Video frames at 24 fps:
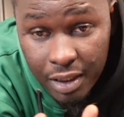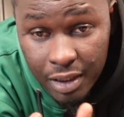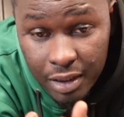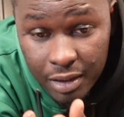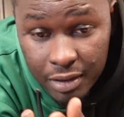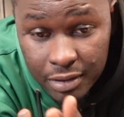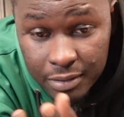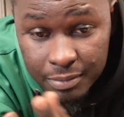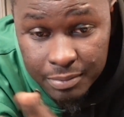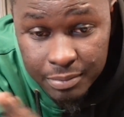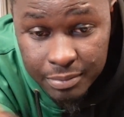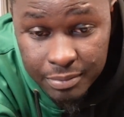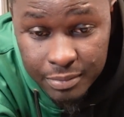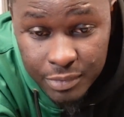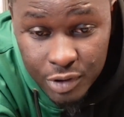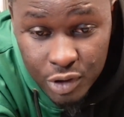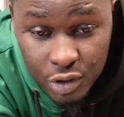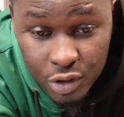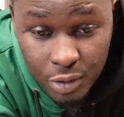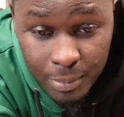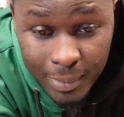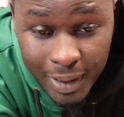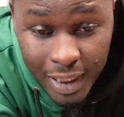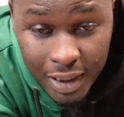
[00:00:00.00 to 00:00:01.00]
um,
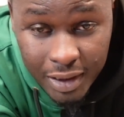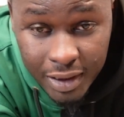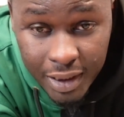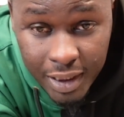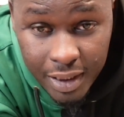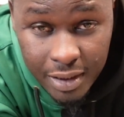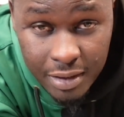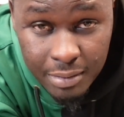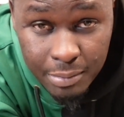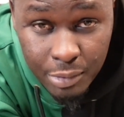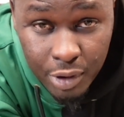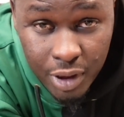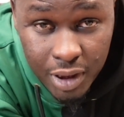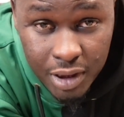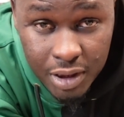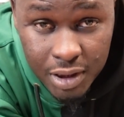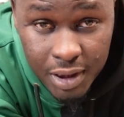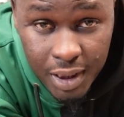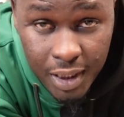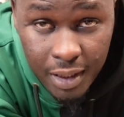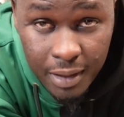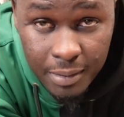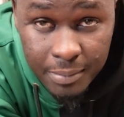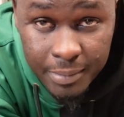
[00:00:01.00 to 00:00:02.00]
Joe Biden gave your boy a
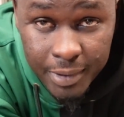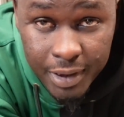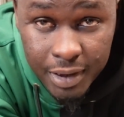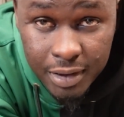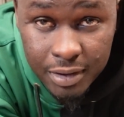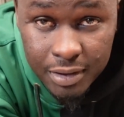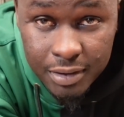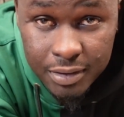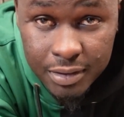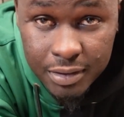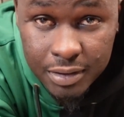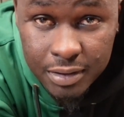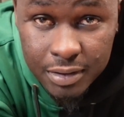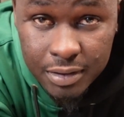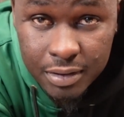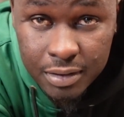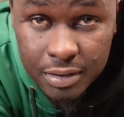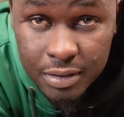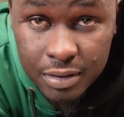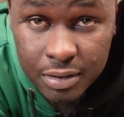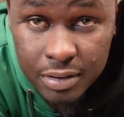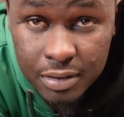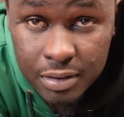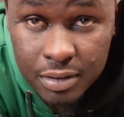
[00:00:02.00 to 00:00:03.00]
job, man.
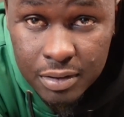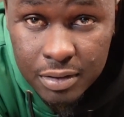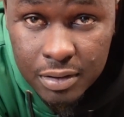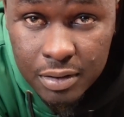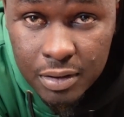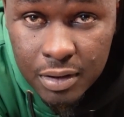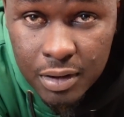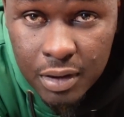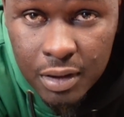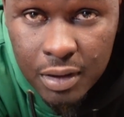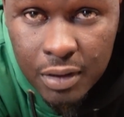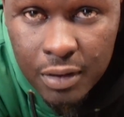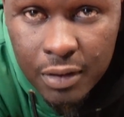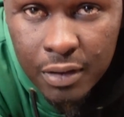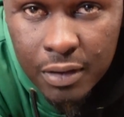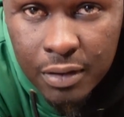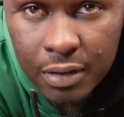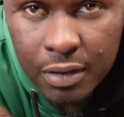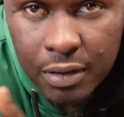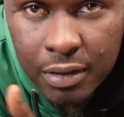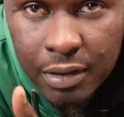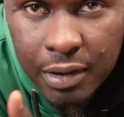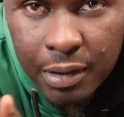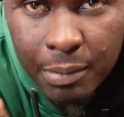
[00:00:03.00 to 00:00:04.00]
What?
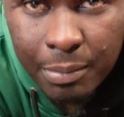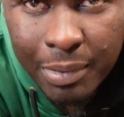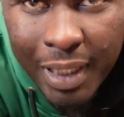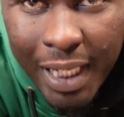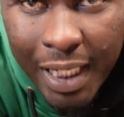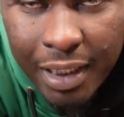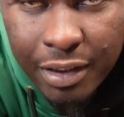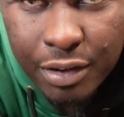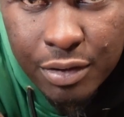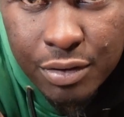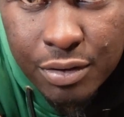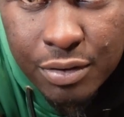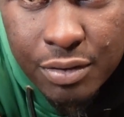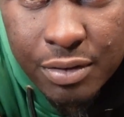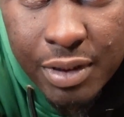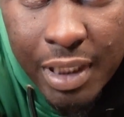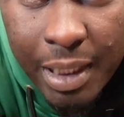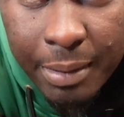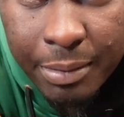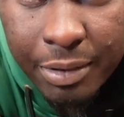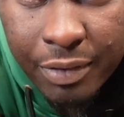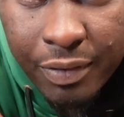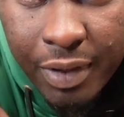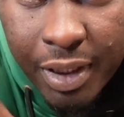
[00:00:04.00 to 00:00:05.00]
The black dude
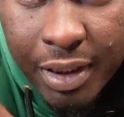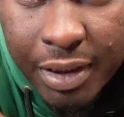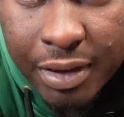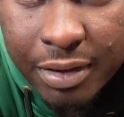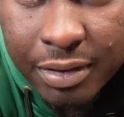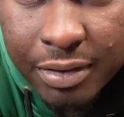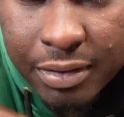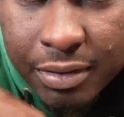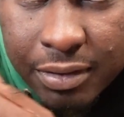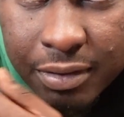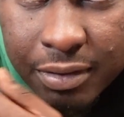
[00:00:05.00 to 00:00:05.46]
that was running.